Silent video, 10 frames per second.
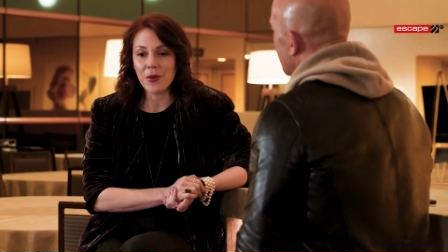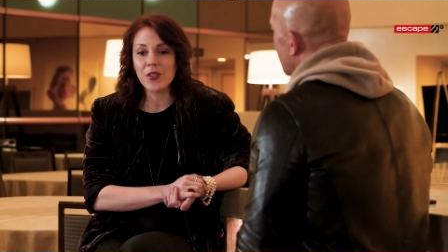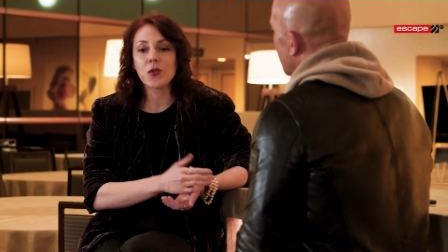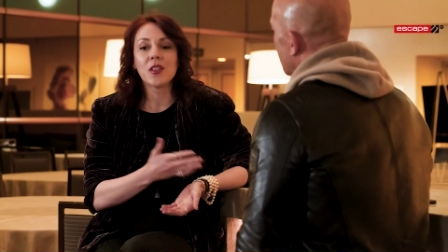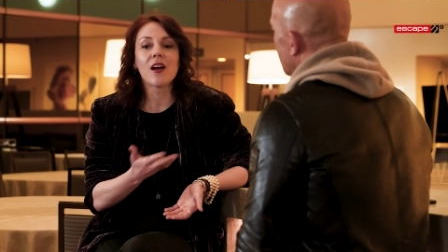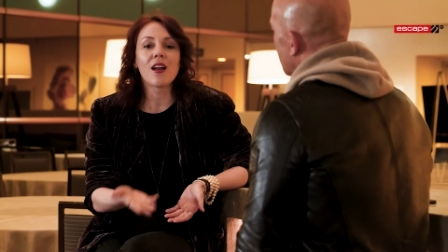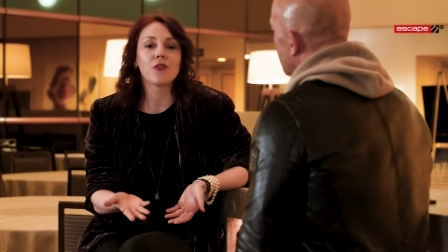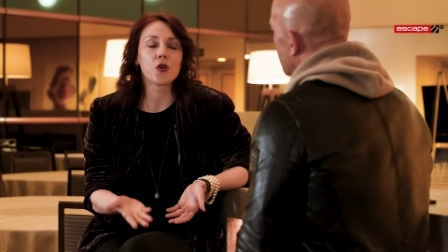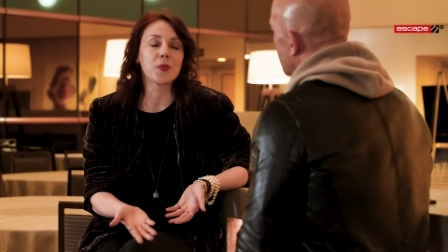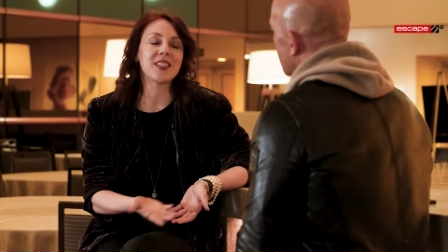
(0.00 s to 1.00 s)
we do a lot of
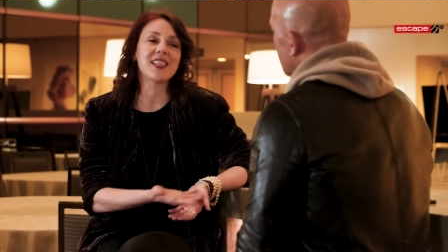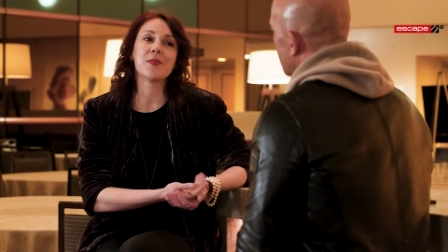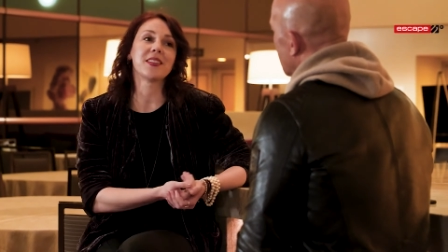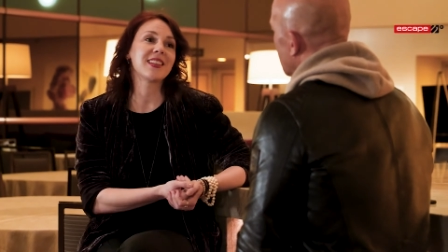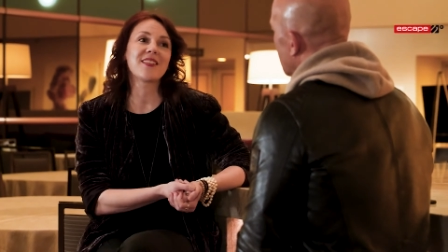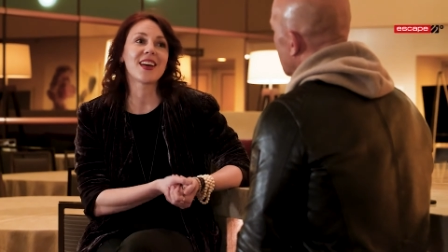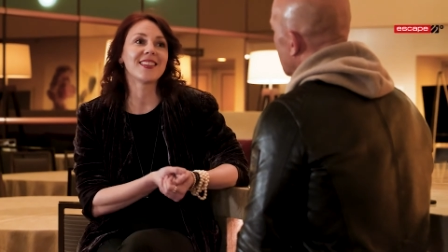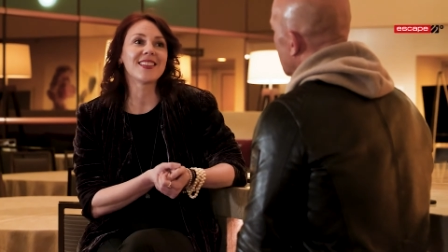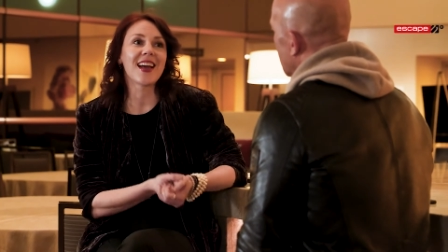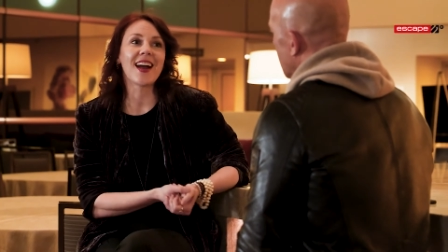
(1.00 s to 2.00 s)
corporate team building
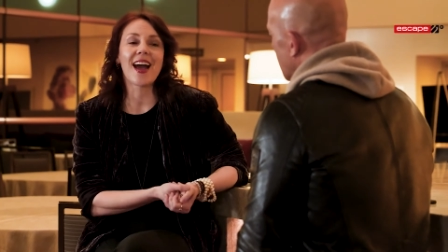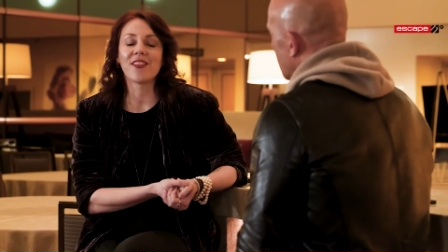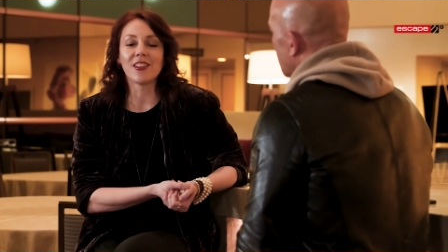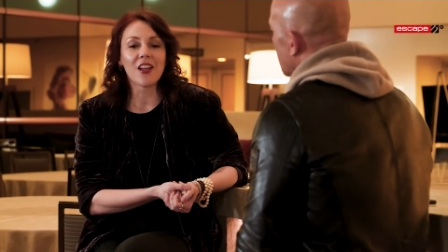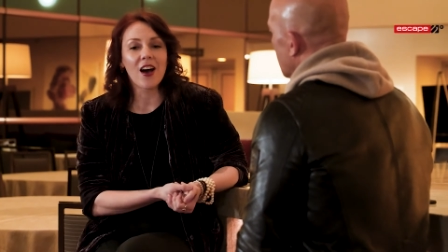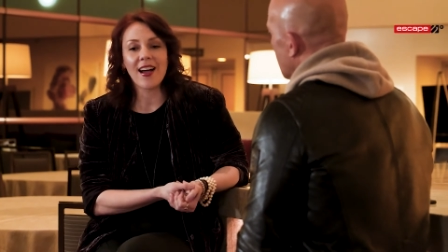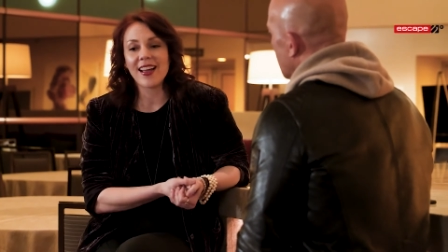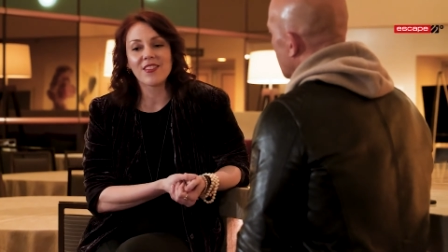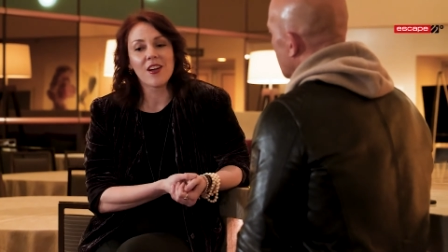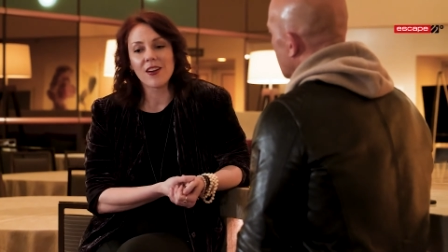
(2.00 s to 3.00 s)
events and i have a lot i
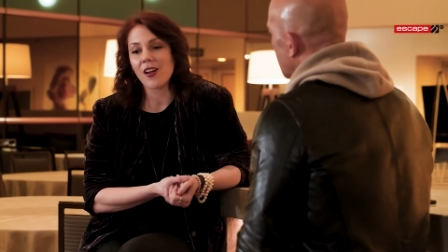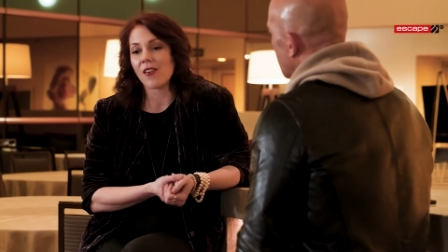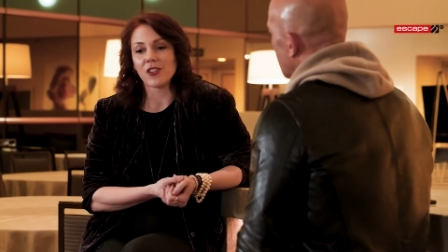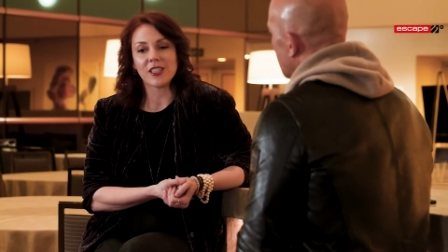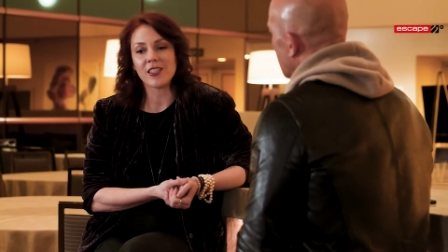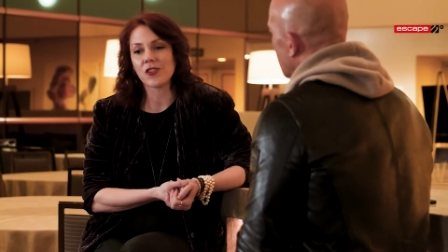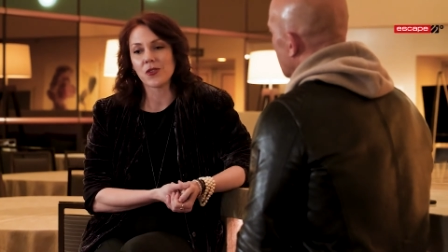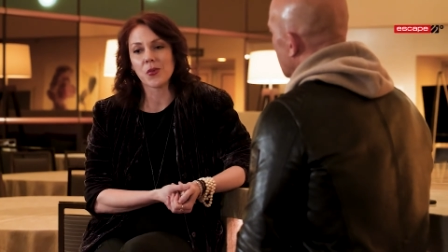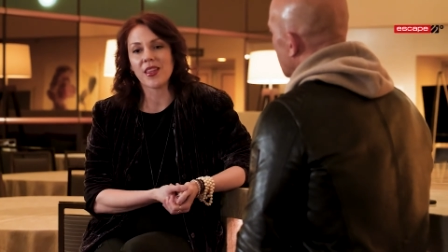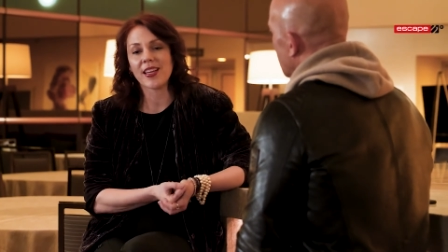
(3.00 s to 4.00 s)
have a lot of
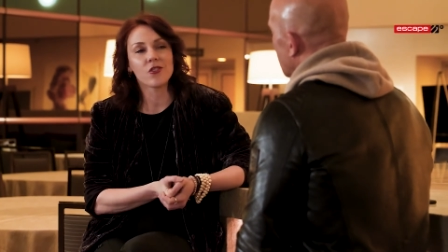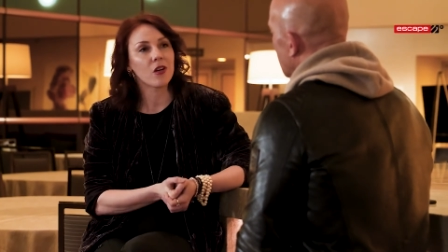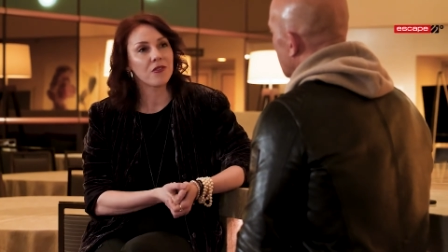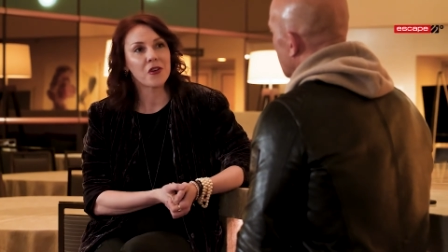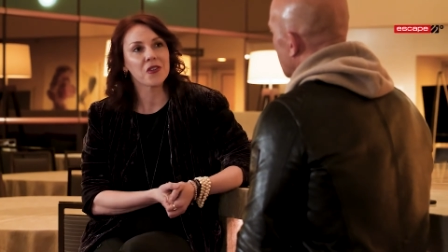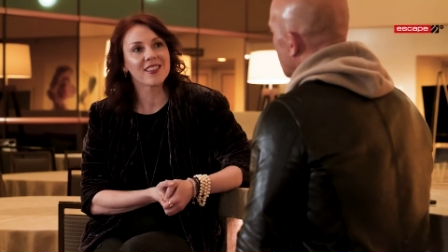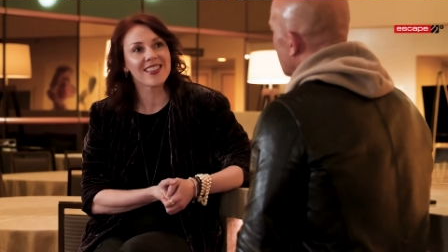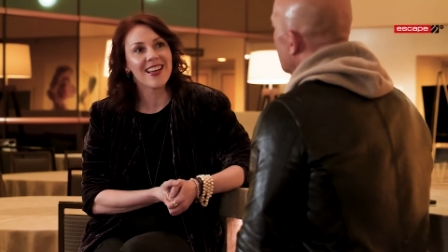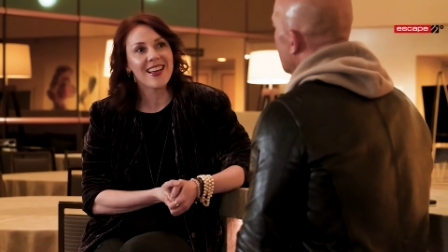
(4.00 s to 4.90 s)
conversations with hr folks